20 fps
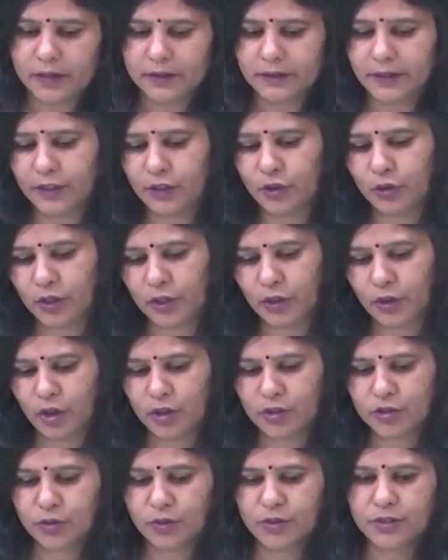Then you can
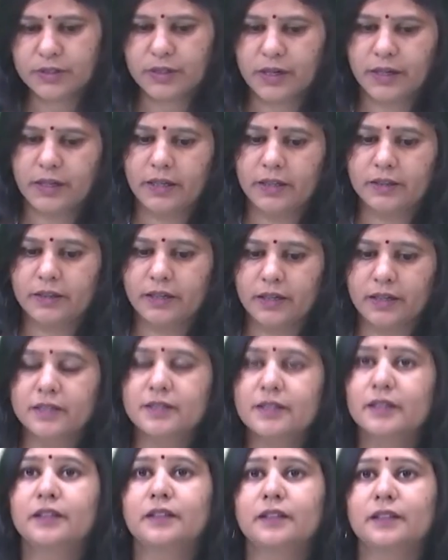also study
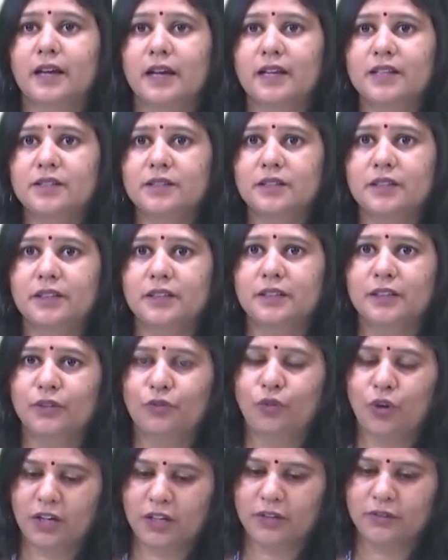things in the raster.
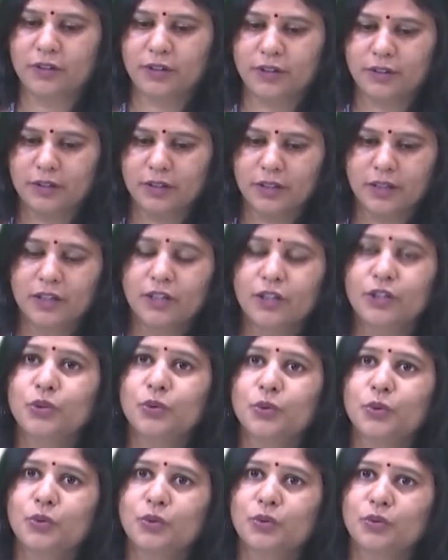Whatever
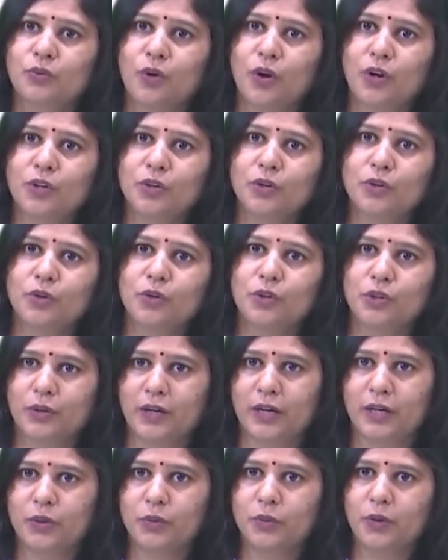you want to do, you
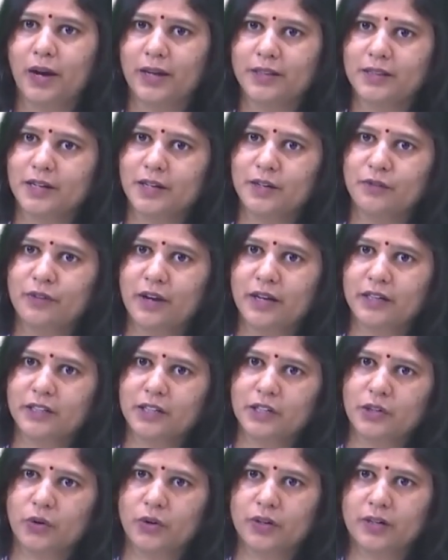can do either in
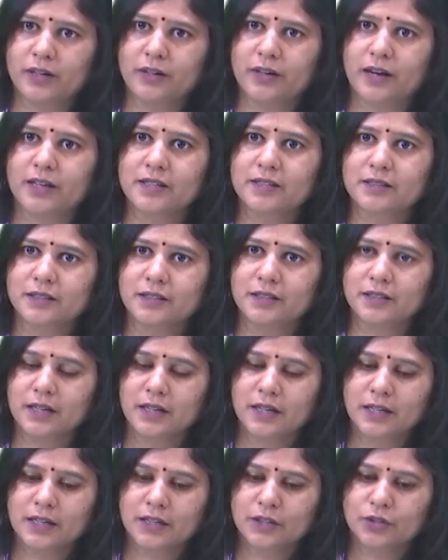vector or in raster.
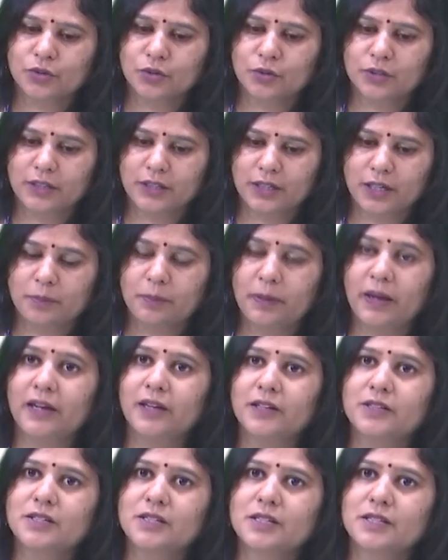So there are
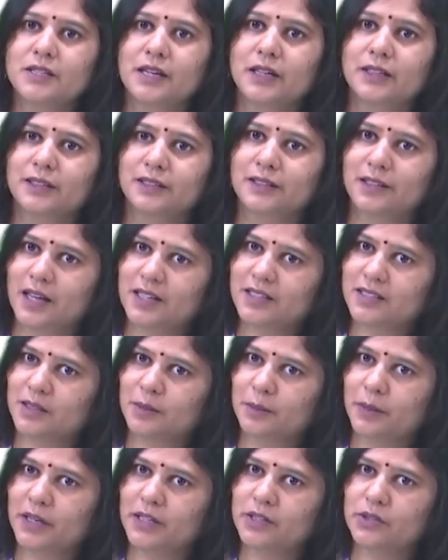packages that are
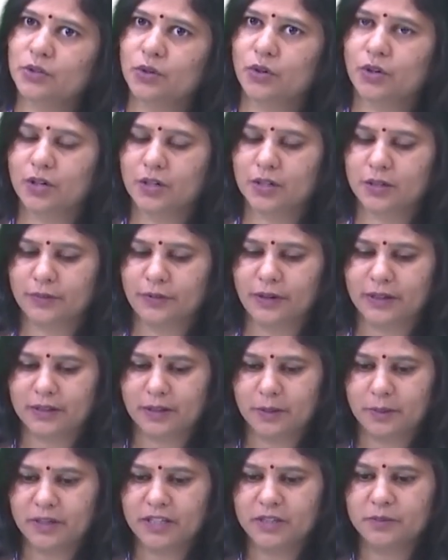raster based or
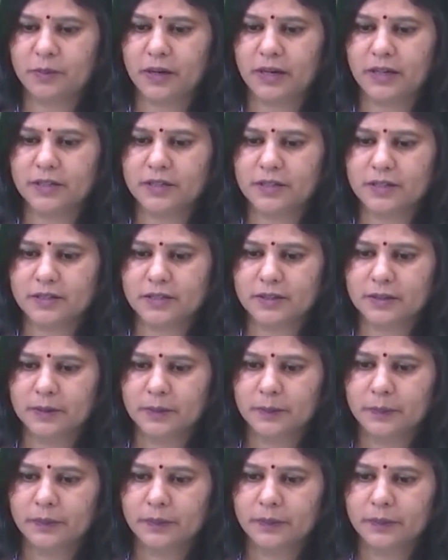vector based packages.